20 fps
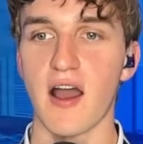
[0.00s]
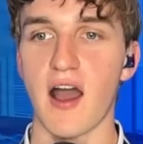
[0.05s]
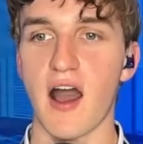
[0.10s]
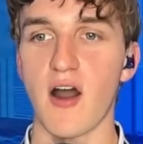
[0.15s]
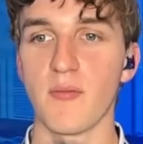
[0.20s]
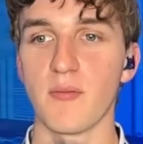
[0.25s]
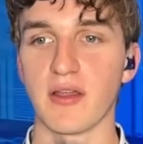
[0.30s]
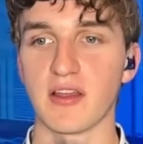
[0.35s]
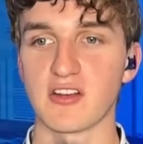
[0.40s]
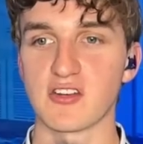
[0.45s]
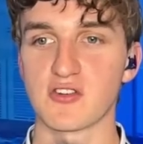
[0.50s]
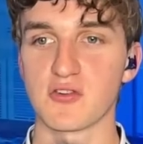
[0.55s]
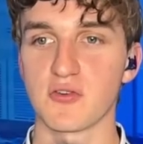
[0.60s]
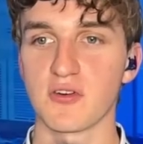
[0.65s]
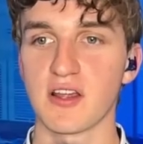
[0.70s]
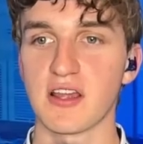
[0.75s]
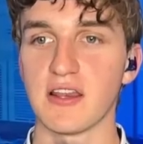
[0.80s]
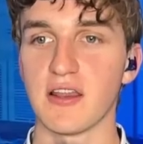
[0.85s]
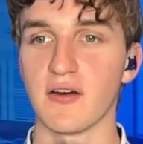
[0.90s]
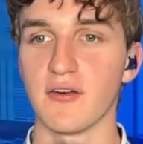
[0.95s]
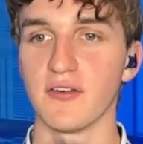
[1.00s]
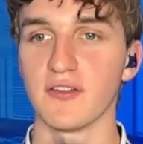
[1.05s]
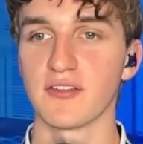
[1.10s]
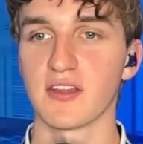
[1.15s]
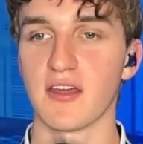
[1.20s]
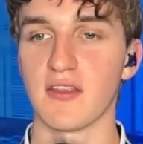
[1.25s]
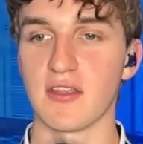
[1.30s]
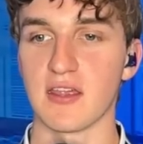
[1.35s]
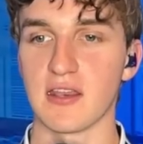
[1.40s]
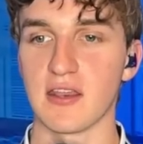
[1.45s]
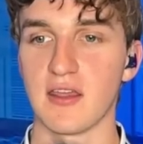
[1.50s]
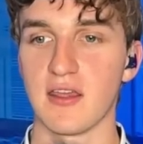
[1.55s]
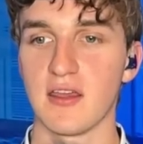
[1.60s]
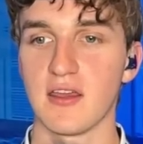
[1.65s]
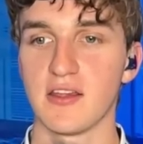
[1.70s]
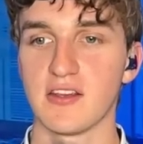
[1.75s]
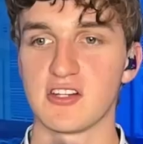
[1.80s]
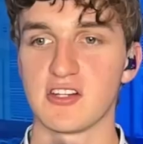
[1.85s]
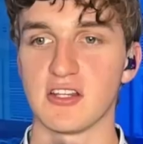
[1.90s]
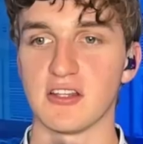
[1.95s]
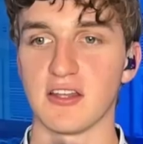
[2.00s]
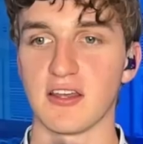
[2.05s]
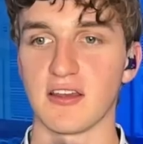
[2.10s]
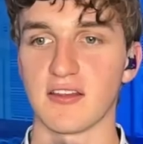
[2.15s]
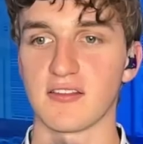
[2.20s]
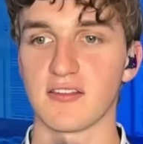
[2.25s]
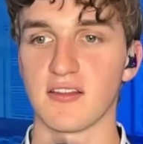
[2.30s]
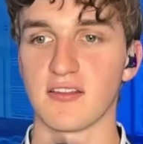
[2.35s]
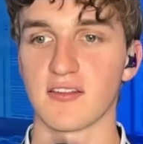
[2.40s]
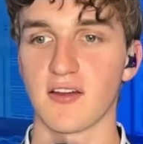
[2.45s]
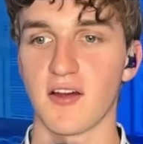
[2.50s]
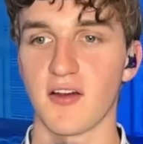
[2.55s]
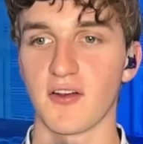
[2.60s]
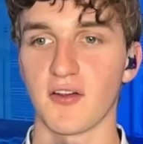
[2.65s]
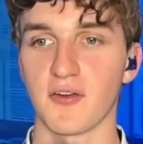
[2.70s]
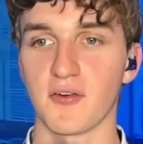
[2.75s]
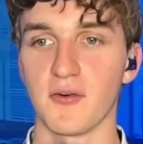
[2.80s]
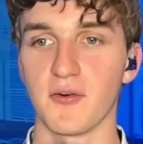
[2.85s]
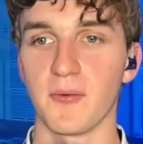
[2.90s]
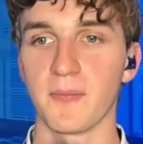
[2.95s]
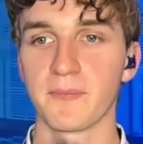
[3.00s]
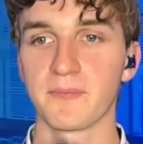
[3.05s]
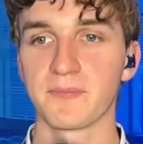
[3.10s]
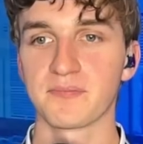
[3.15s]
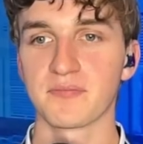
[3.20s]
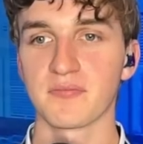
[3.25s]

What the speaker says: I'll make sure he knows. And then she links this article.